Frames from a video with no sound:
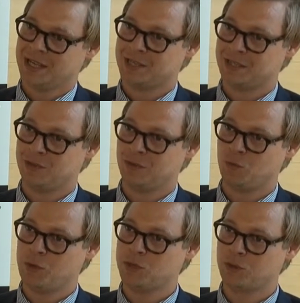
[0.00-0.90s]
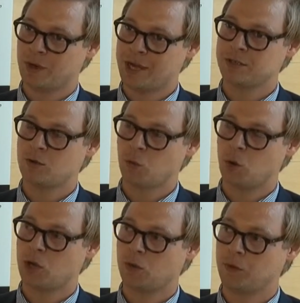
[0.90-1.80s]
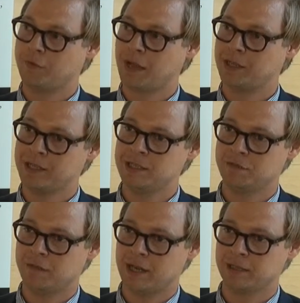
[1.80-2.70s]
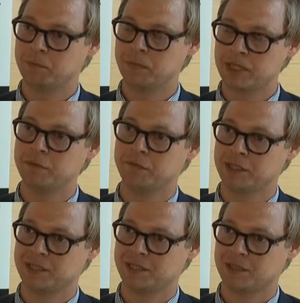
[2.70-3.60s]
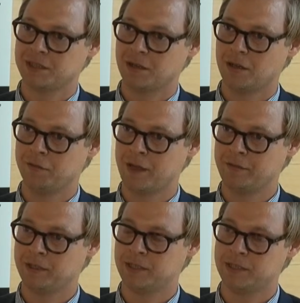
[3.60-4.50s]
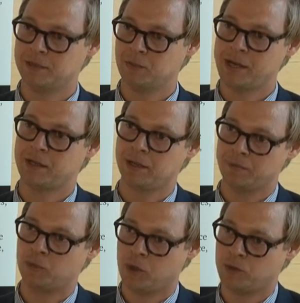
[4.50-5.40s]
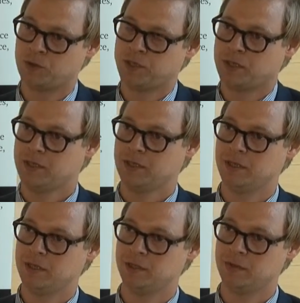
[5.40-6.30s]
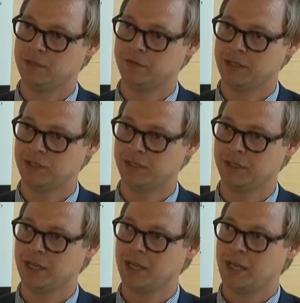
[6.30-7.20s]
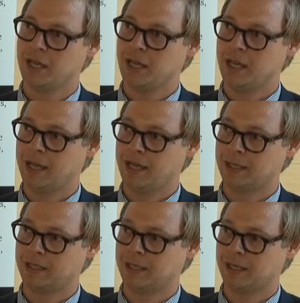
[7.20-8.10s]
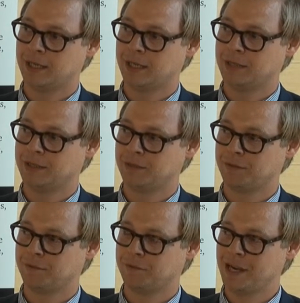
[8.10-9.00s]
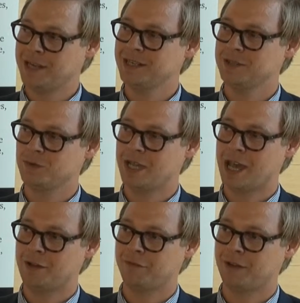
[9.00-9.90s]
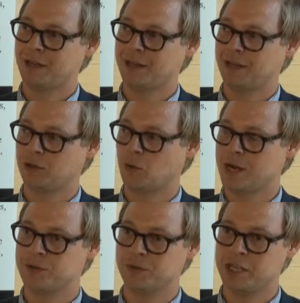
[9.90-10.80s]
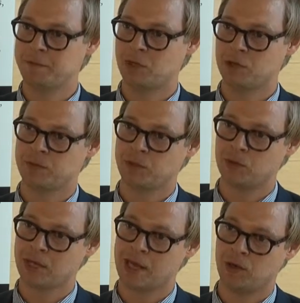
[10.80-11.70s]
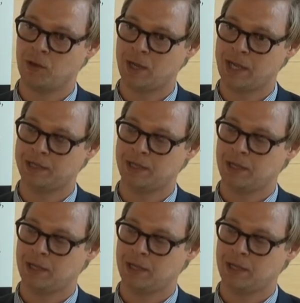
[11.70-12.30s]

So we try to work with identifying the benefits of having this radical approach to innovation. And the findings we have are quite unique, because we don't look at